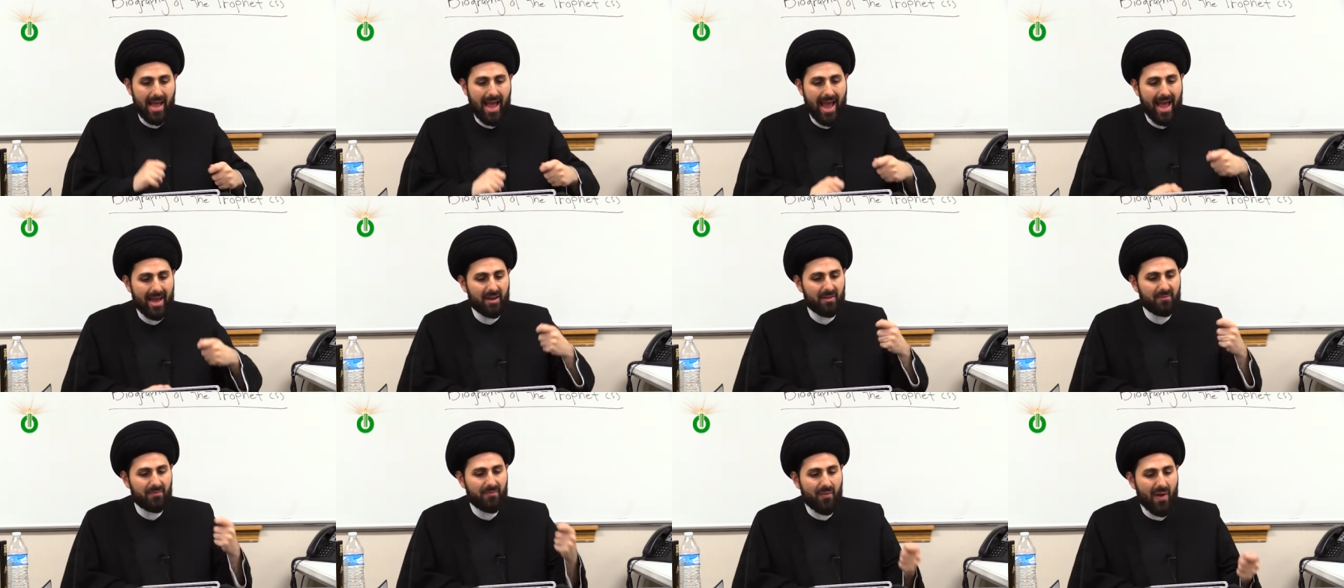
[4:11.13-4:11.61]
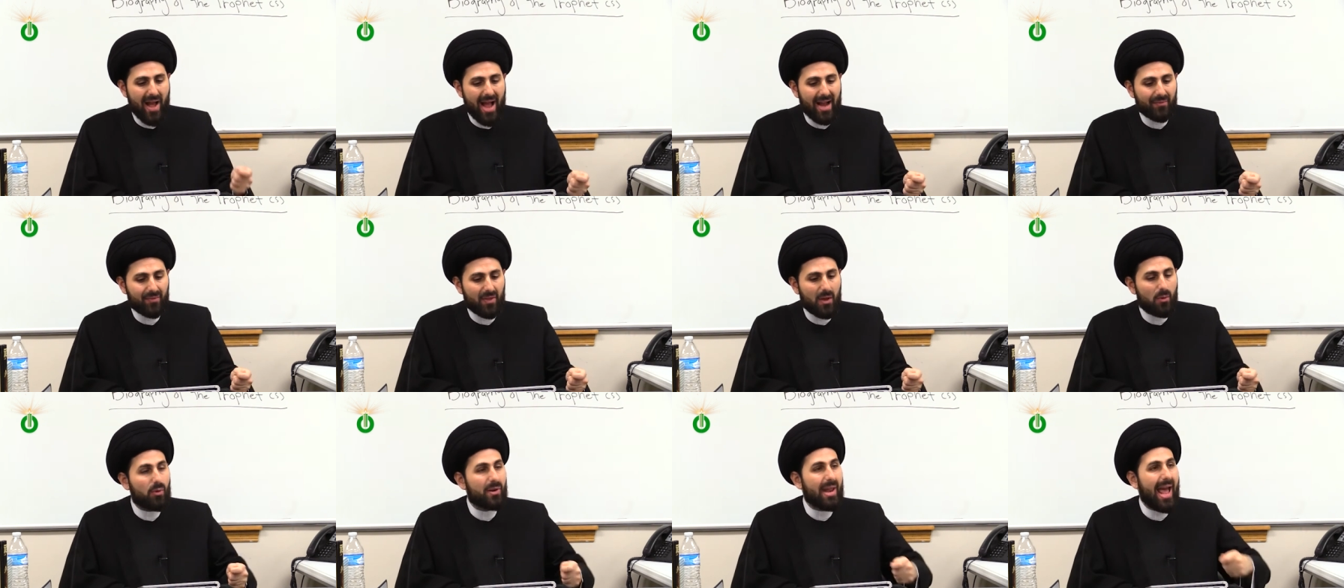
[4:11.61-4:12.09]
And in
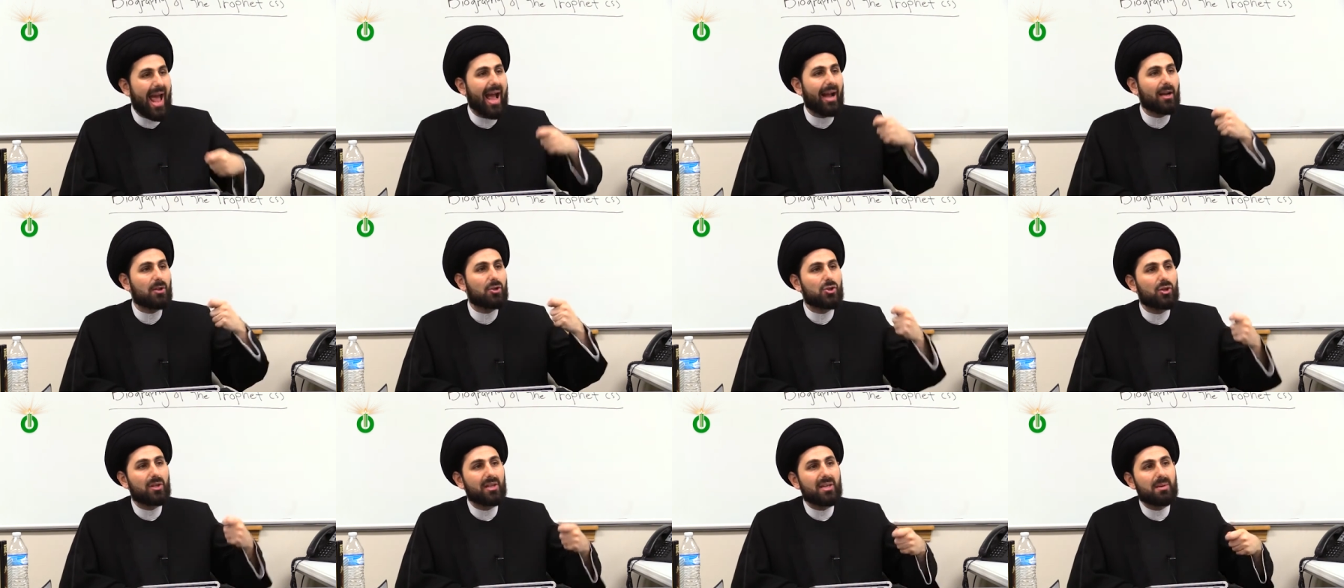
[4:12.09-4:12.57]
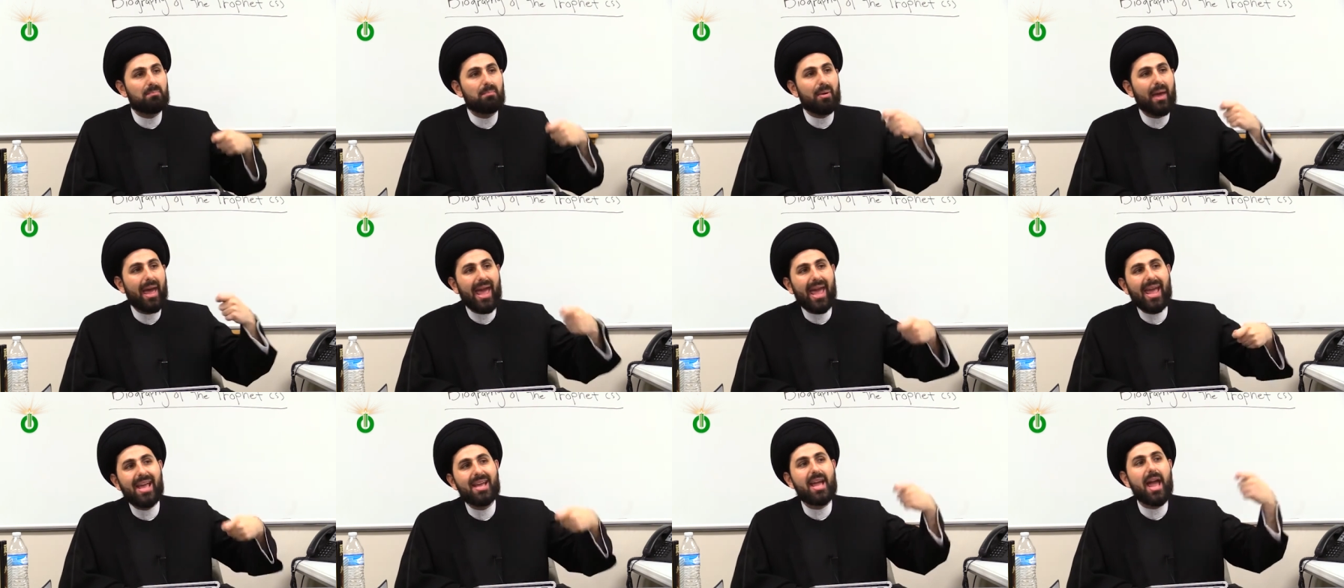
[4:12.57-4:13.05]
fact, they would actually
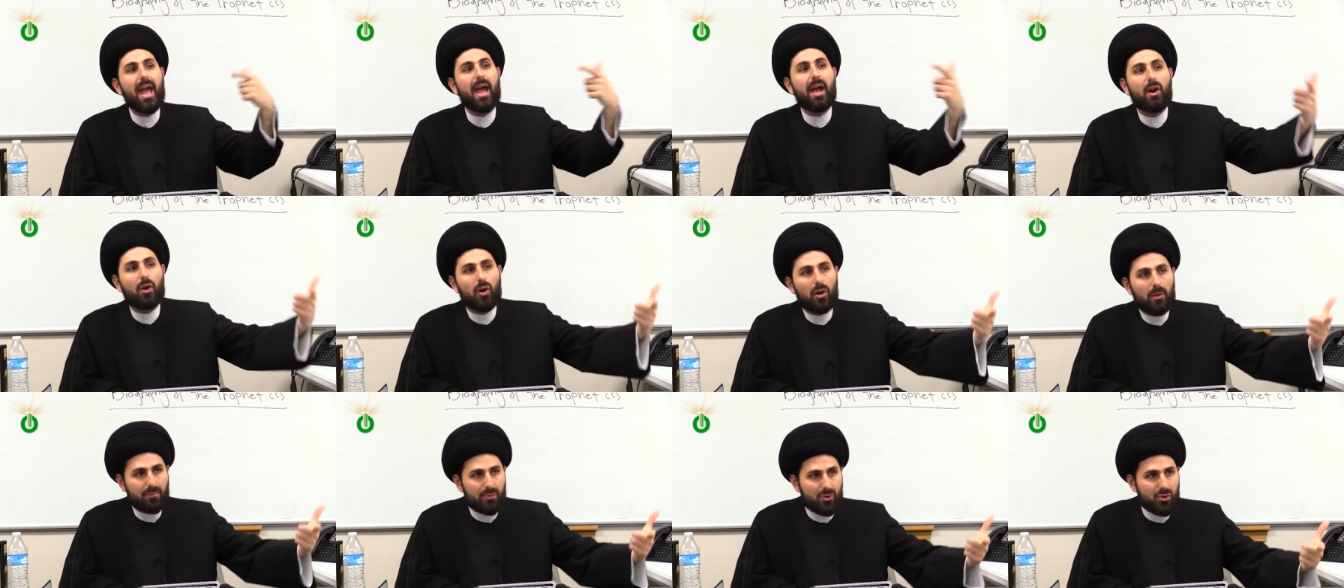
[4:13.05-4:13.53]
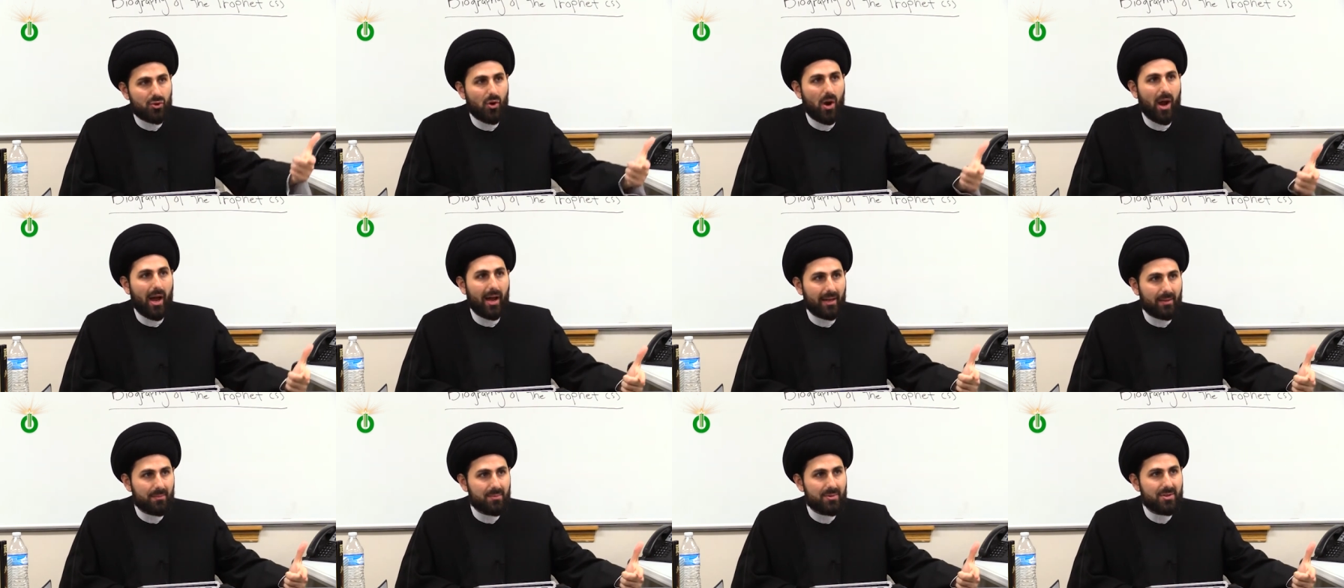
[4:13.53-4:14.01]
pay Arab
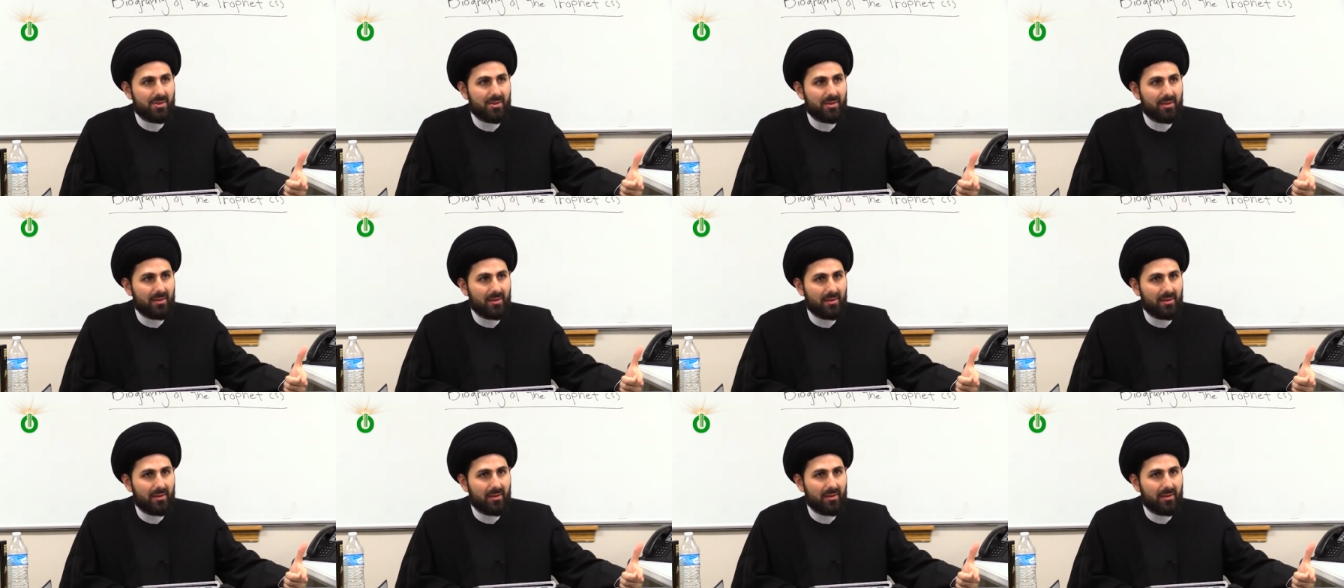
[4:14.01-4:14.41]
tribes